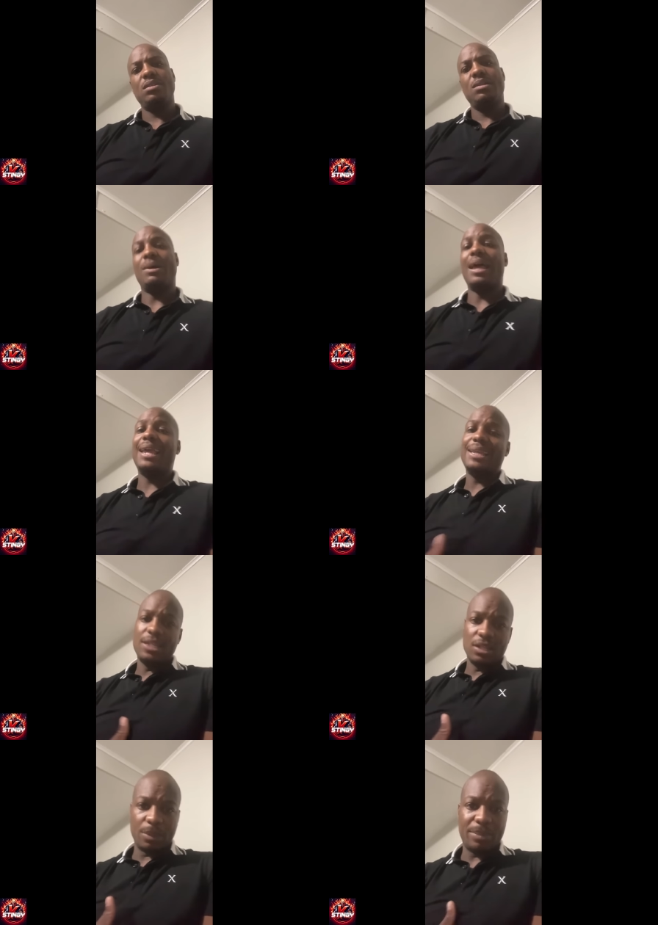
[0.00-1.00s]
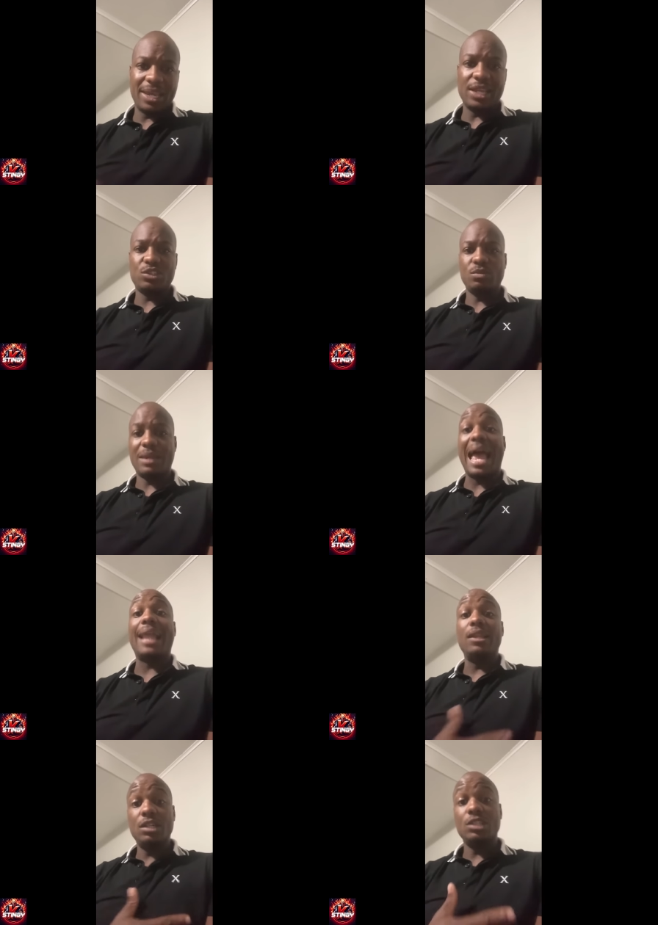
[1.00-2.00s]
But I ain't here to bash you, man. I
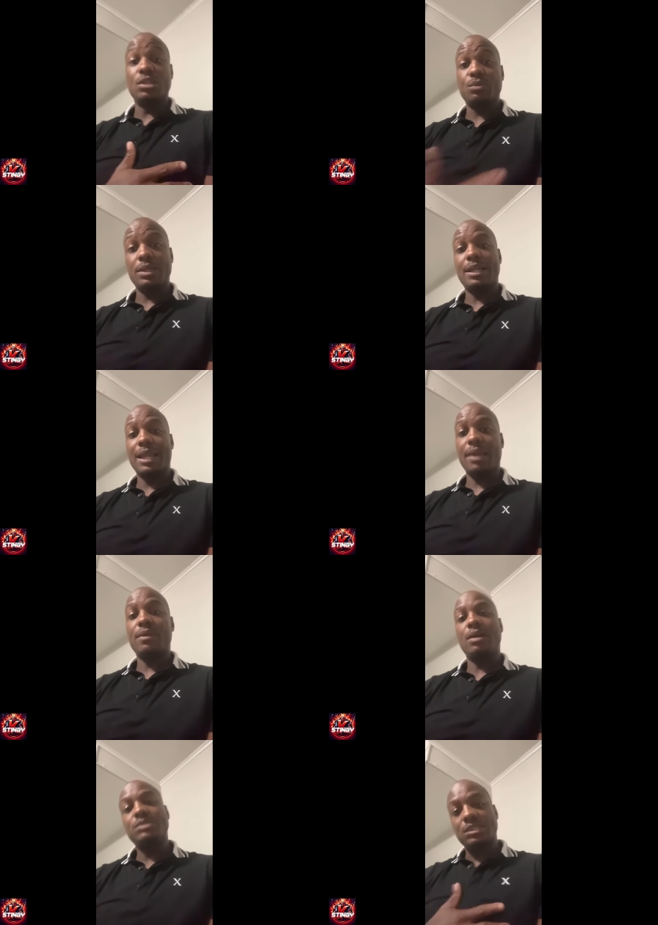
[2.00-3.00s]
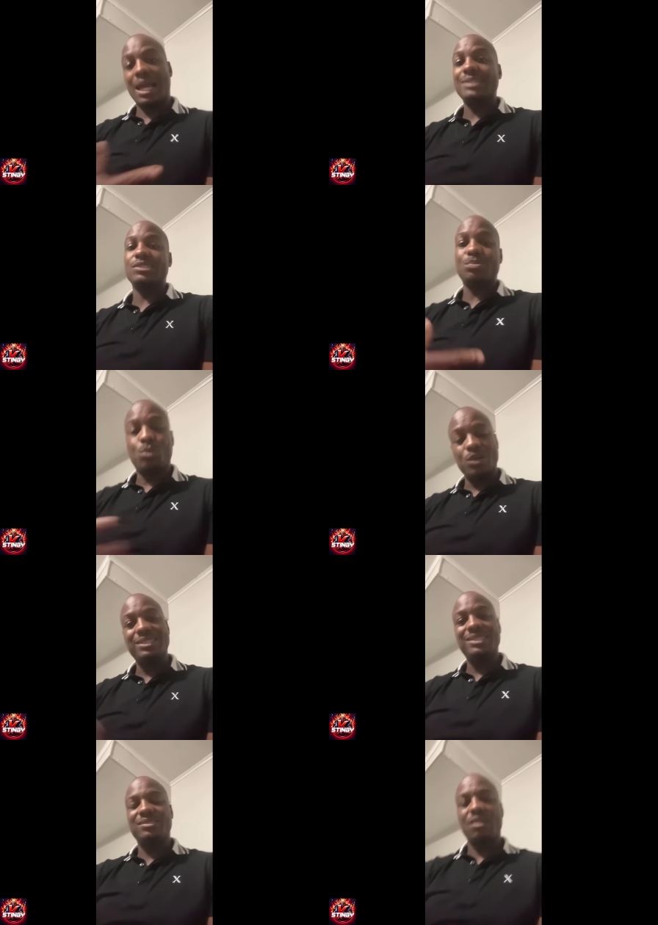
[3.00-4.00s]
love you in real life. I'm just I just point
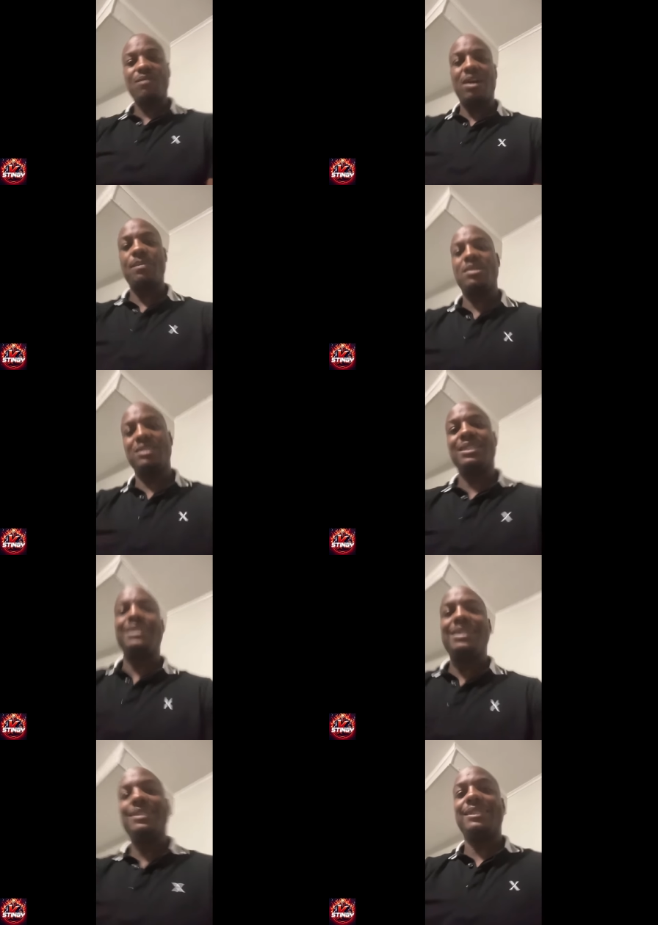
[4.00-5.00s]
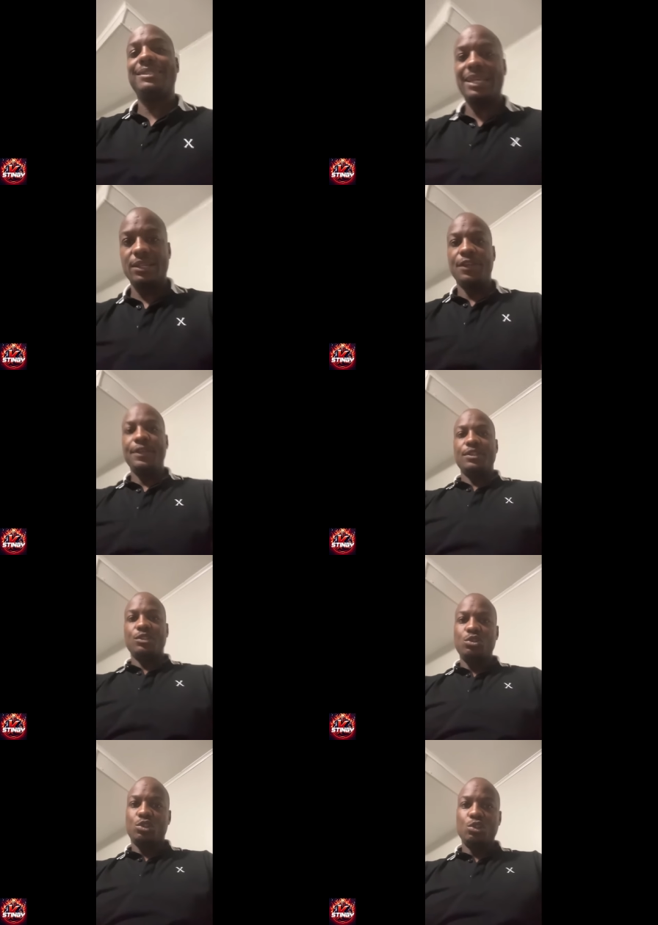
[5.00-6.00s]
these stuff out because at the end of the day, you
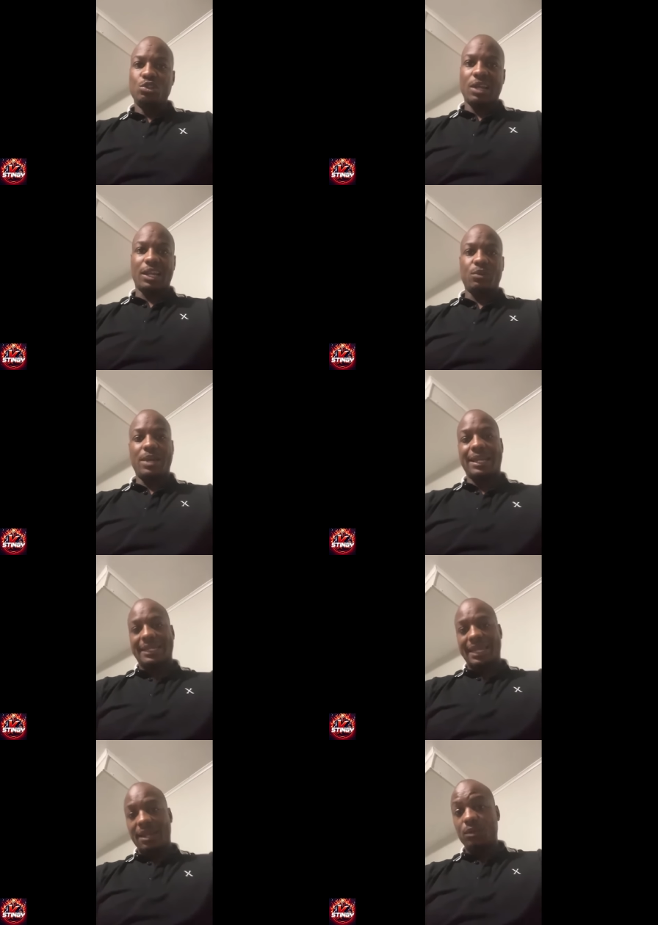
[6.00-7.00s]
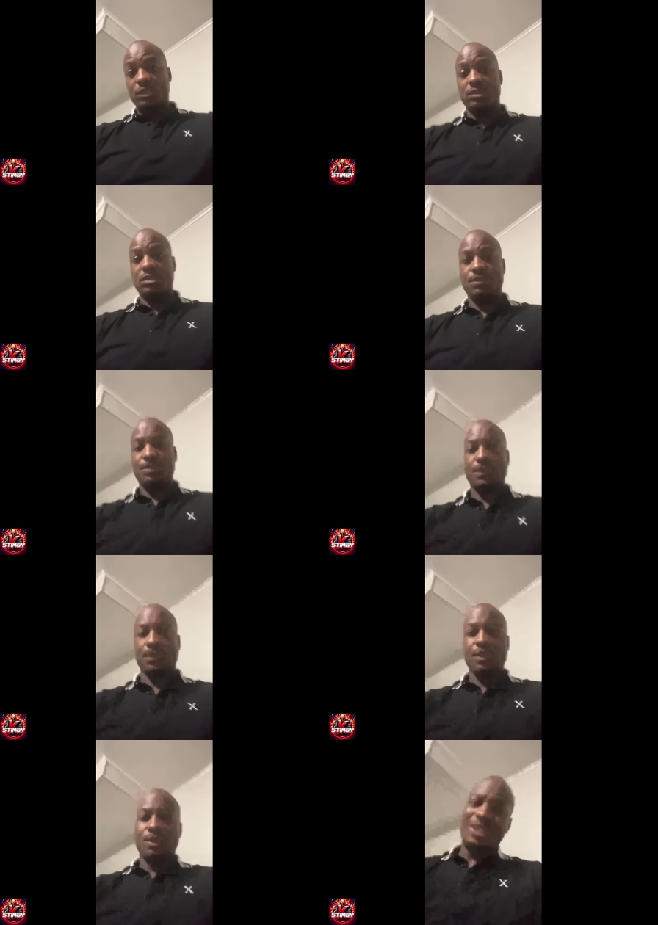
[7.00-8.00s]
you trying to create
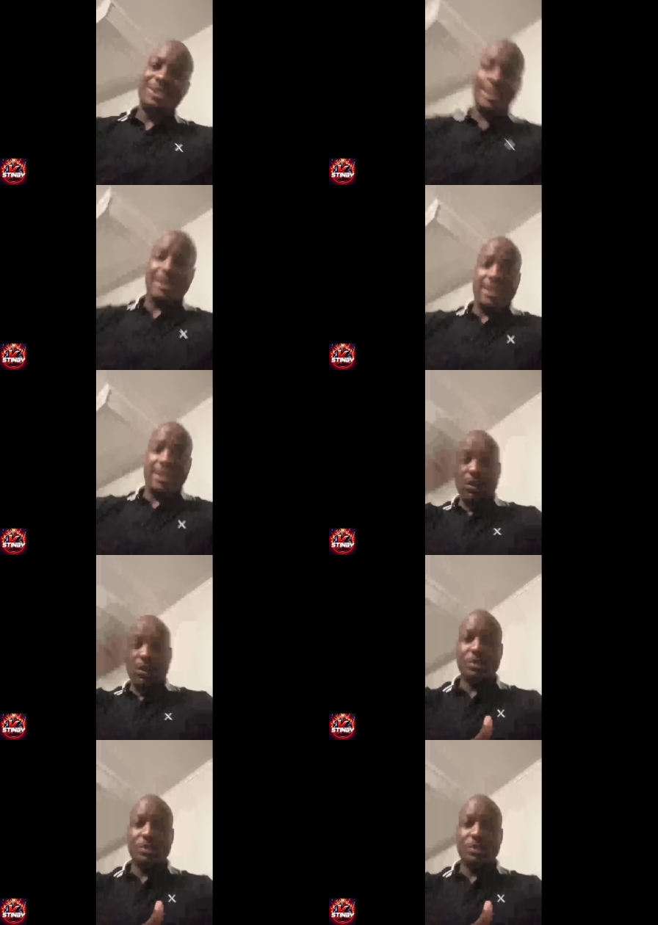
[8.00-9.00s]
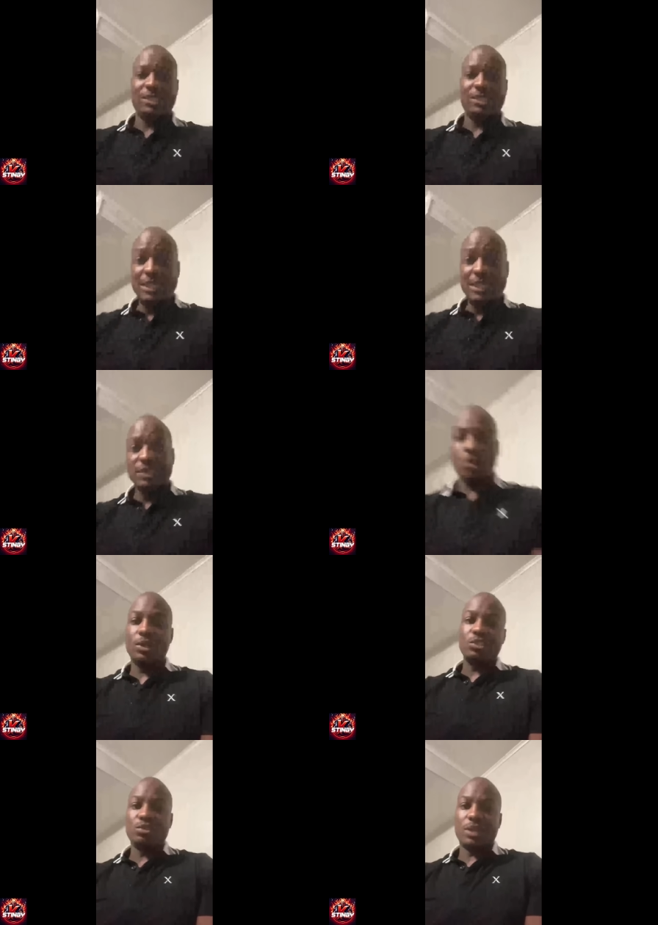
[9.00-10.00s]
narrative. You just did an interview with Say
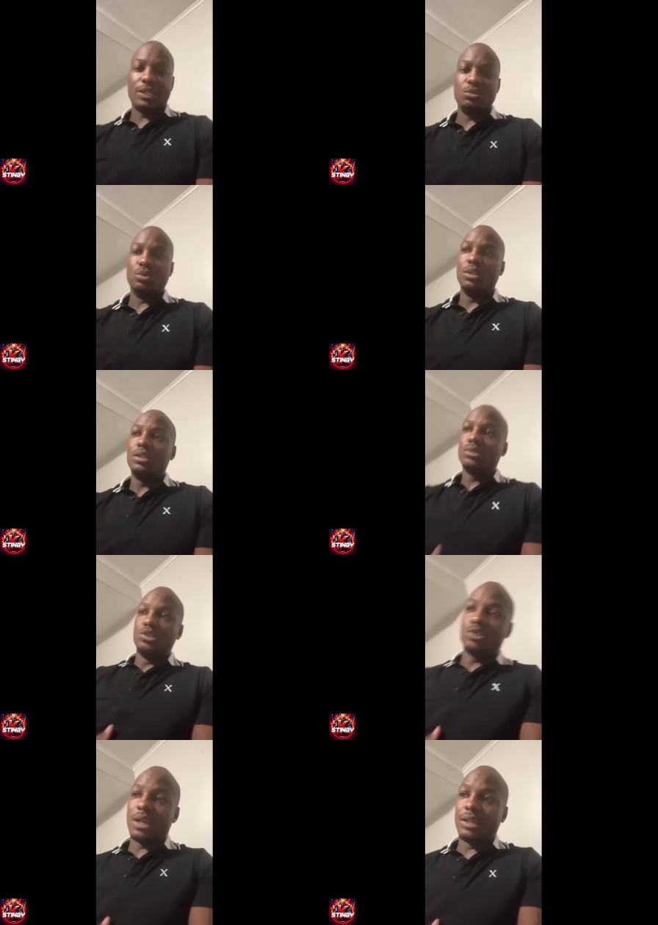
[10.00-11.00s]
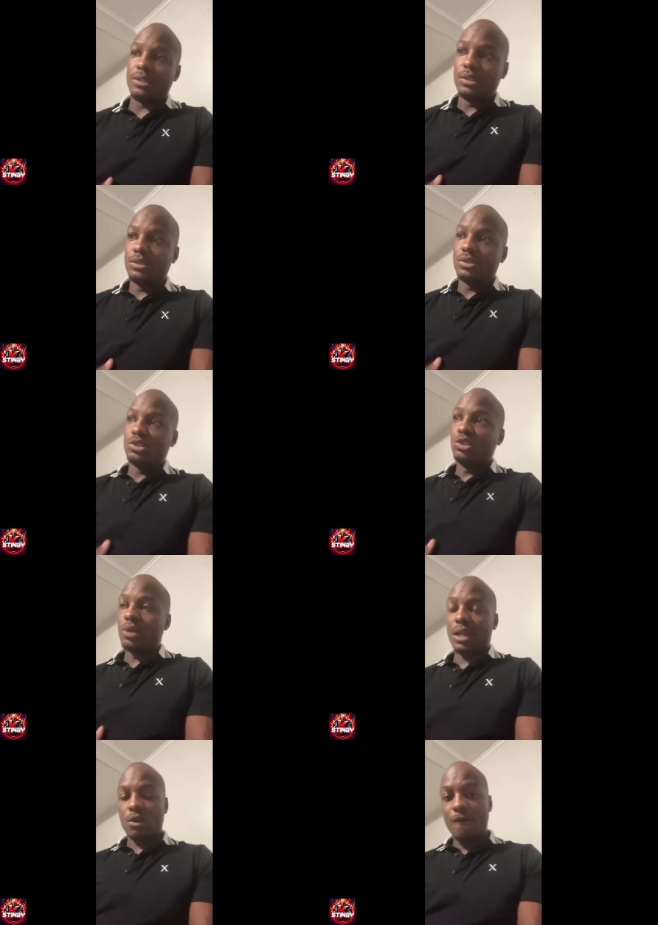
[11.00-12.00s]
Cheese, so what you trying to do? You trying to
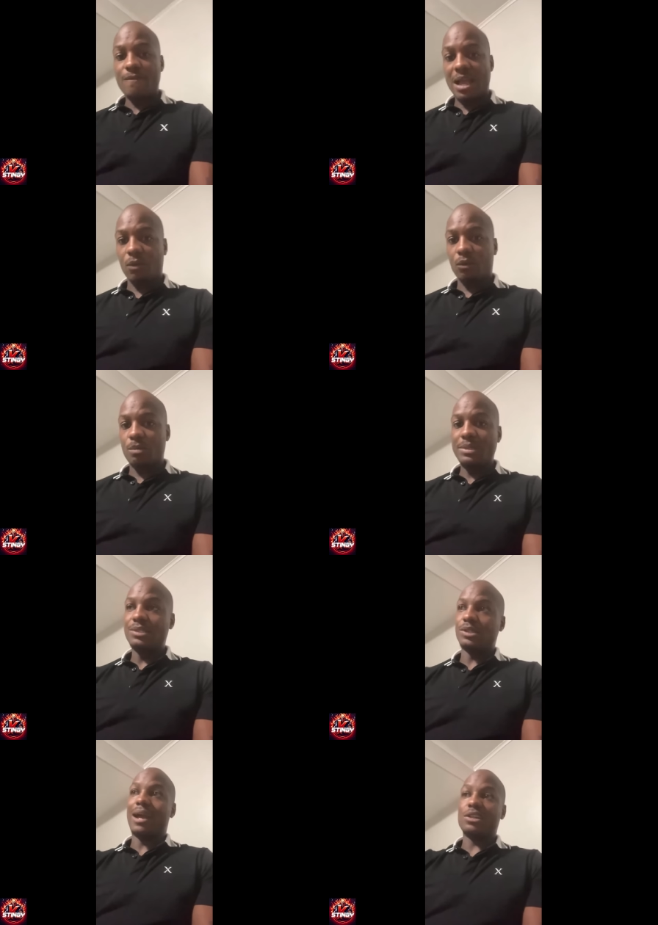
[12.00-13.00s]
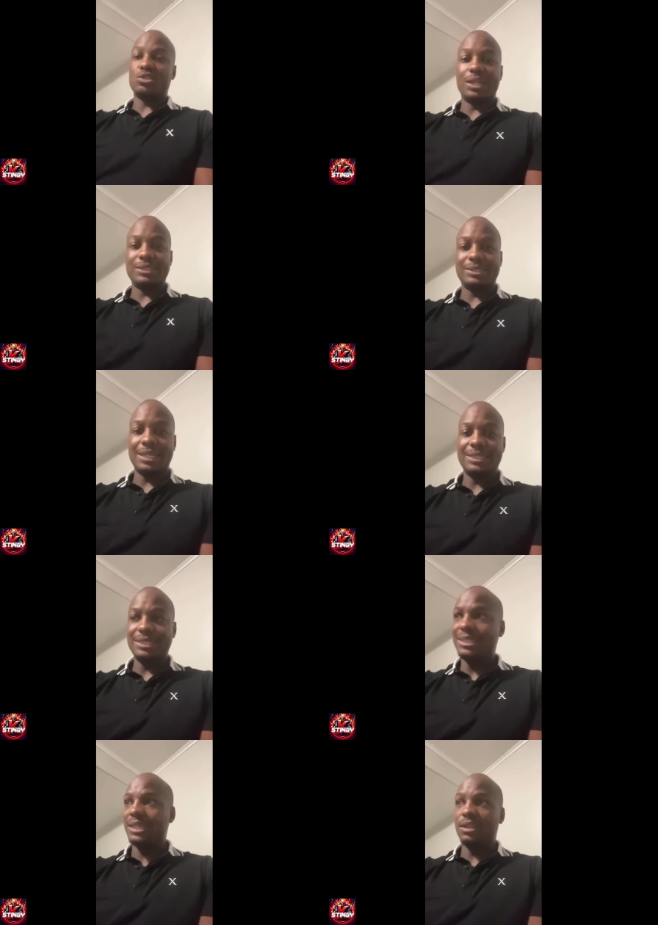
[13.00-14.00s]
you trying to go viral on me so y'all could drop Say
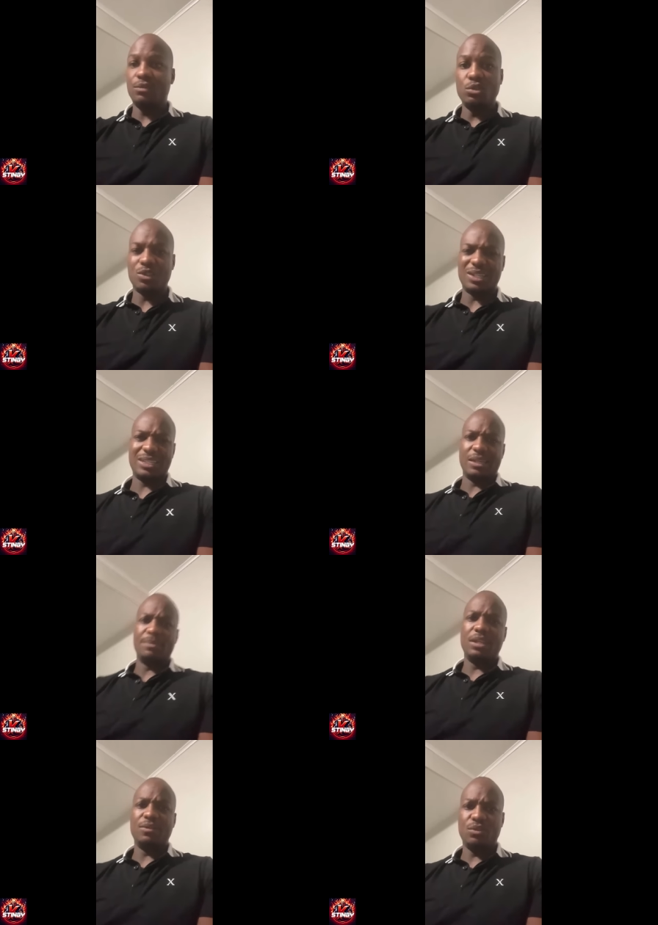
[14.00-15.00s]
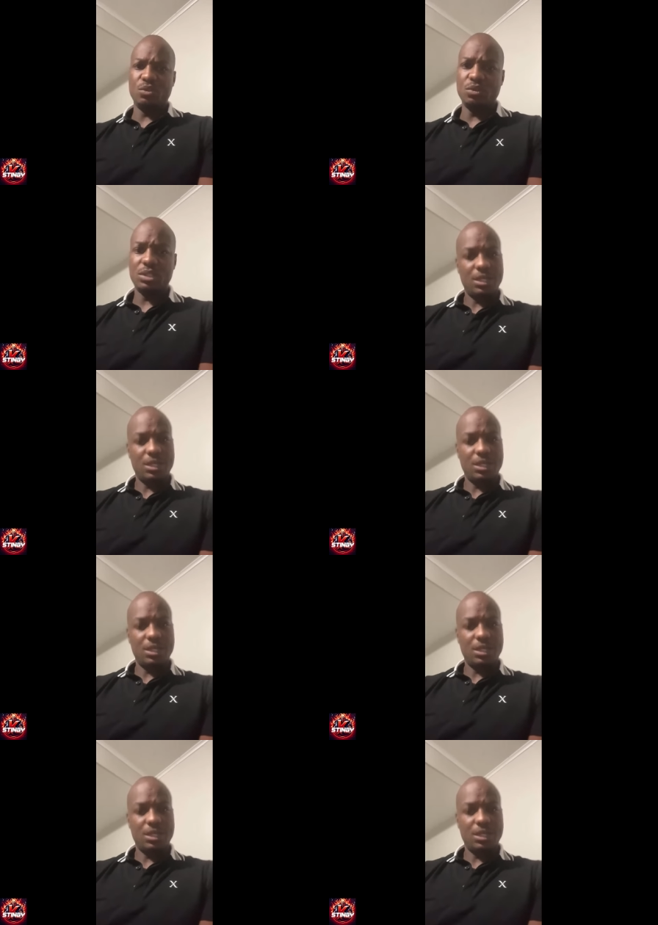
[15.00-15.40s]
Cheese interview so I can get a million views?